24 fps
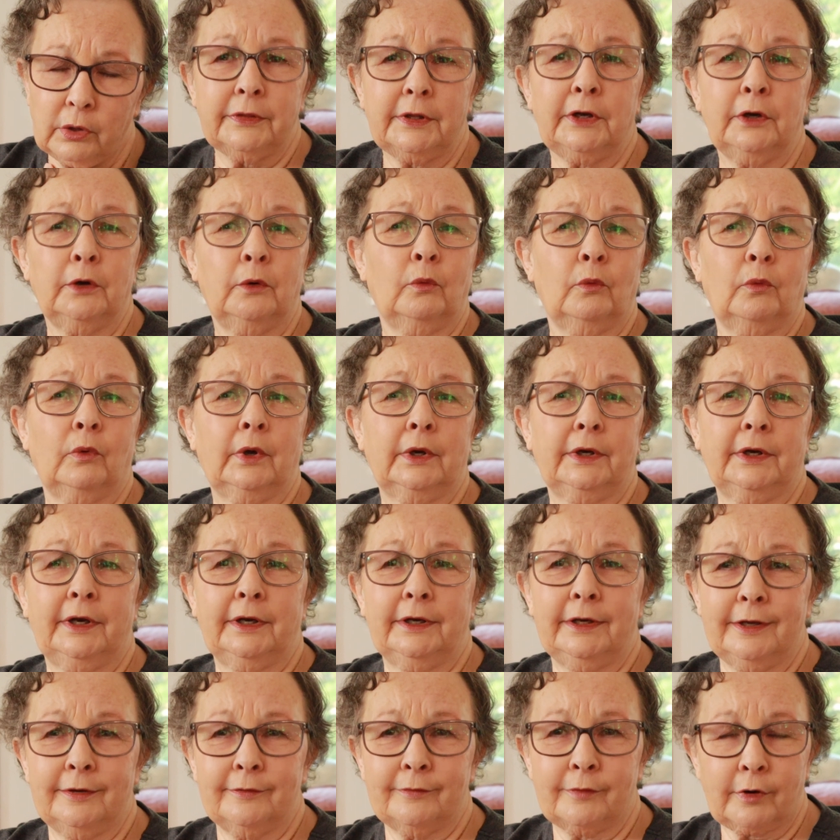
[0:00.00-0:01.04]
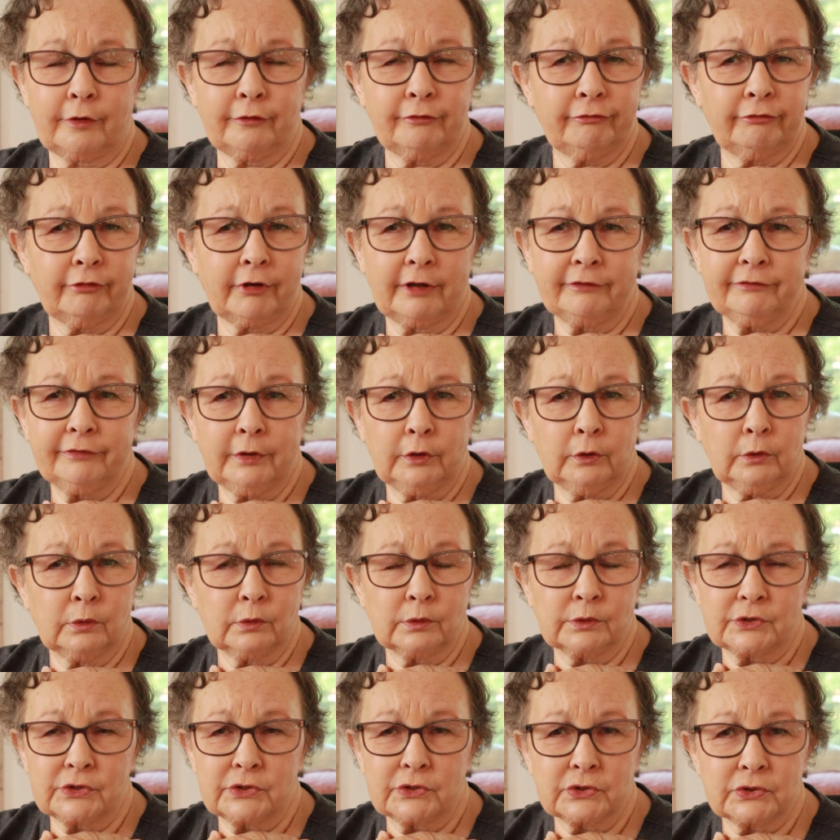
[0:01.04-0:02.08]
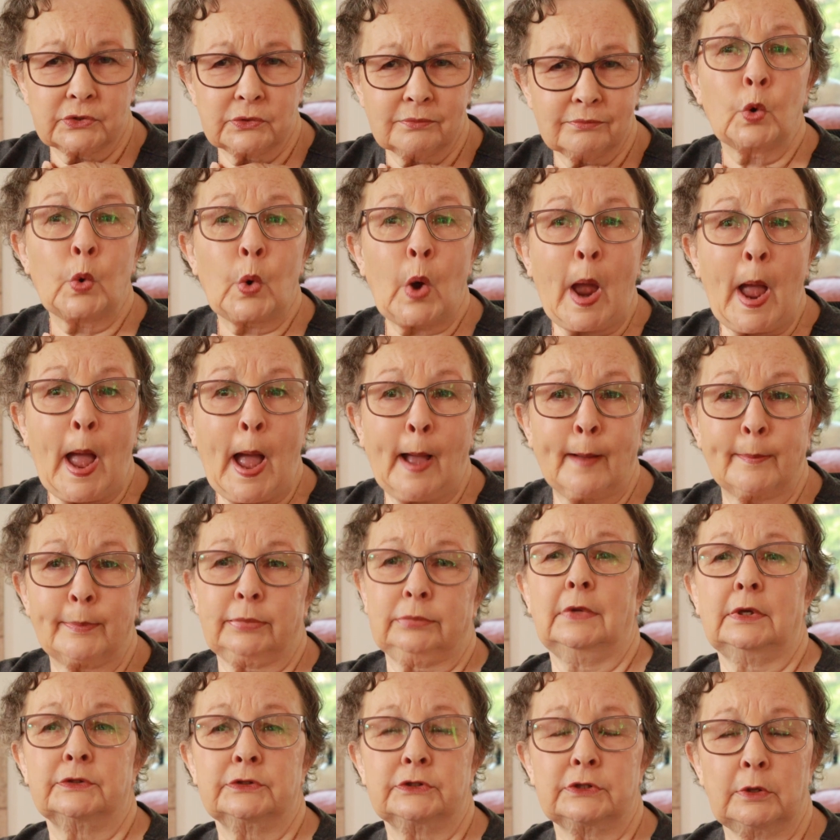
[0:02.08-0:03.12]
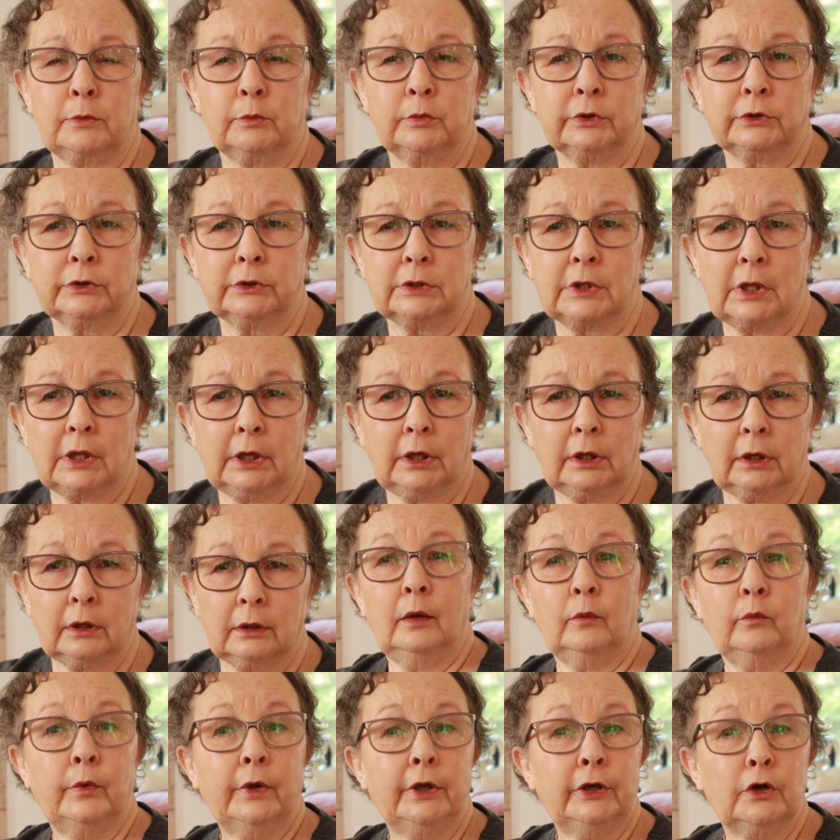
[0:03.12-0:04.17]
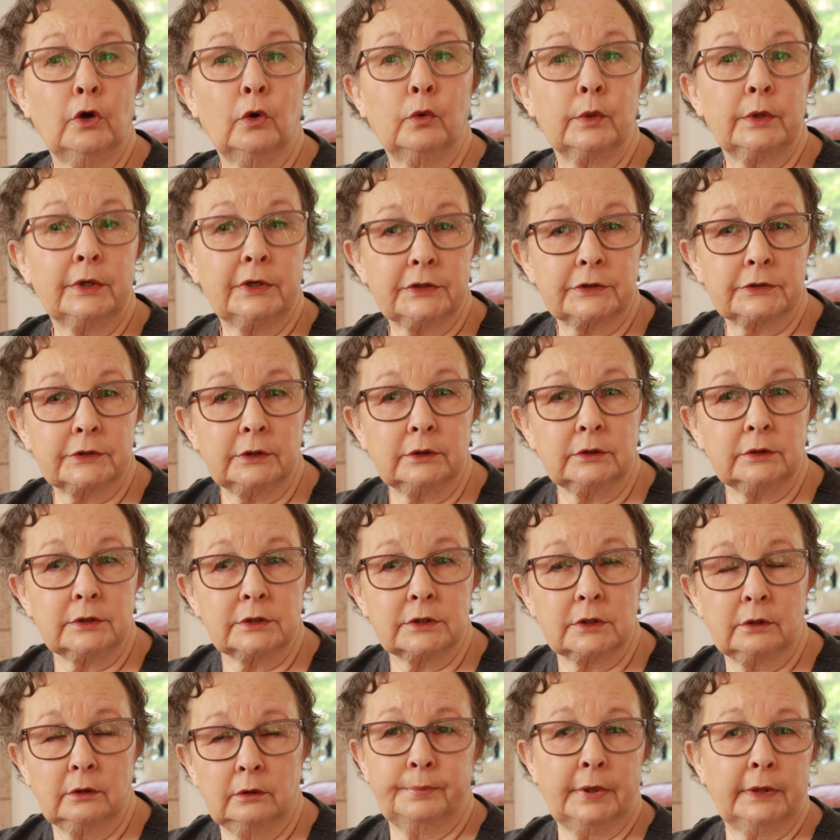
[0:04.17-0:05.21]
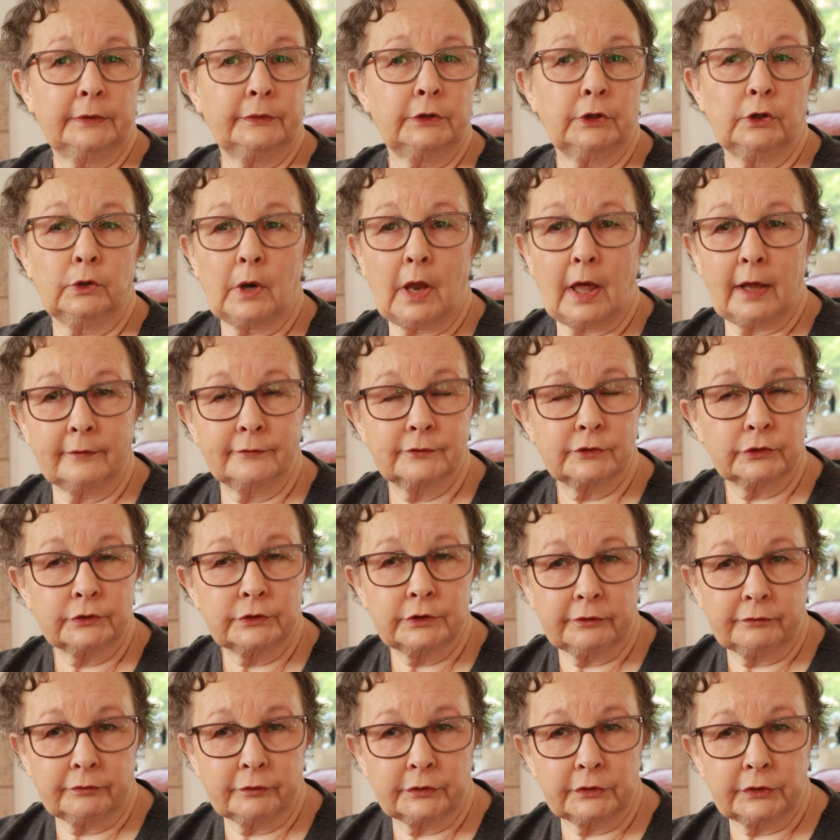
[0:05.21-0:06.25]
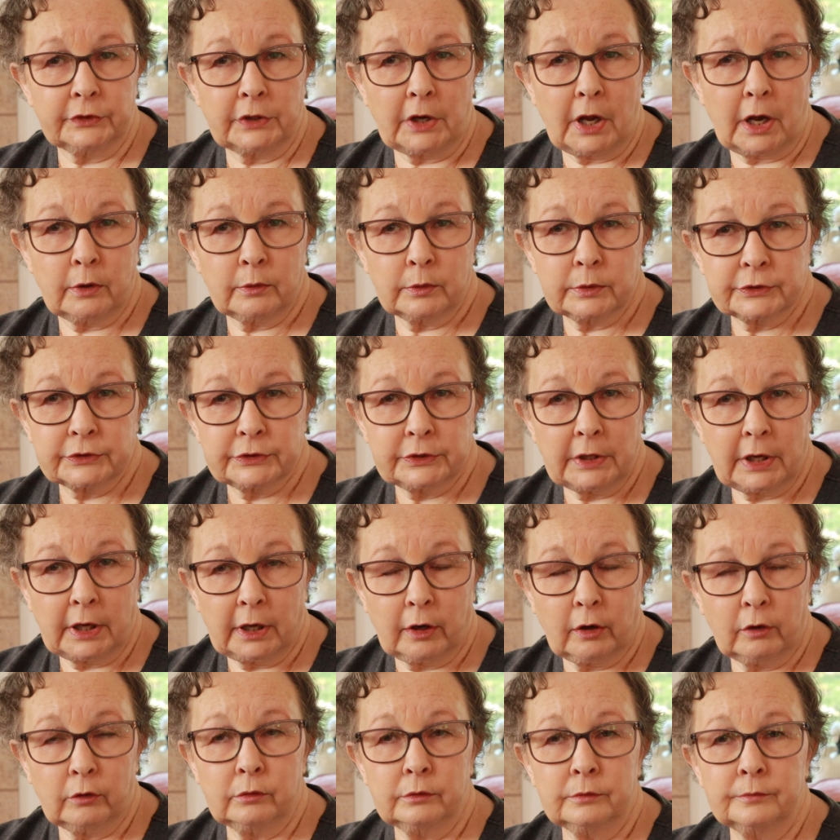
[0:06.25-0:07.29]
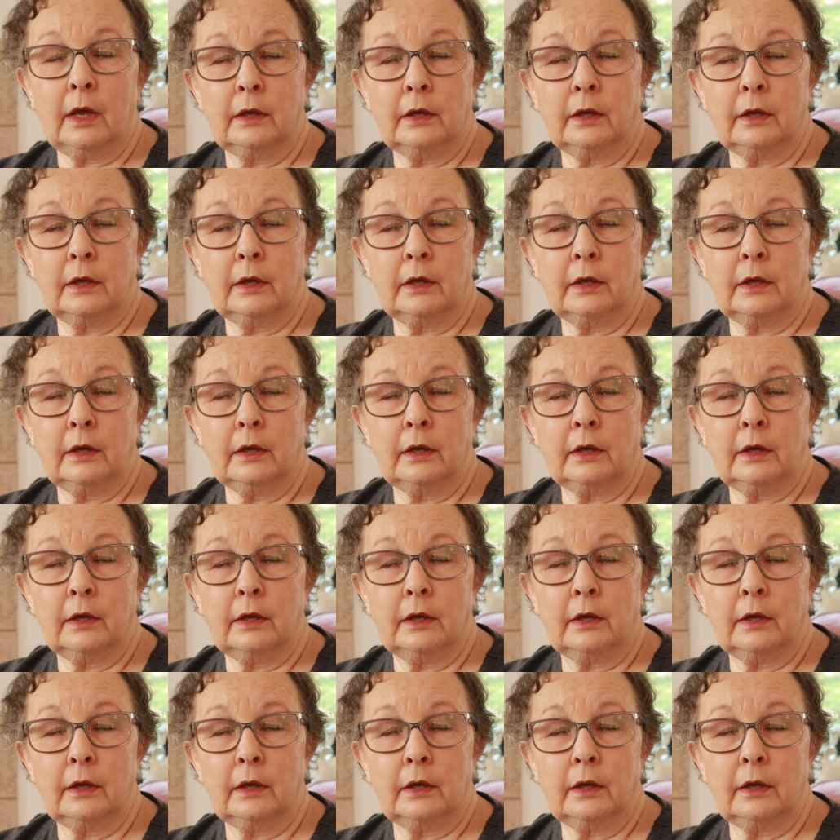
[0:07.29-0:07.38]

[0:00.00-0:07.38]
They don't want any of our fluffy old crap, as they would think. And we know it isn't, but their lives are different than ours now.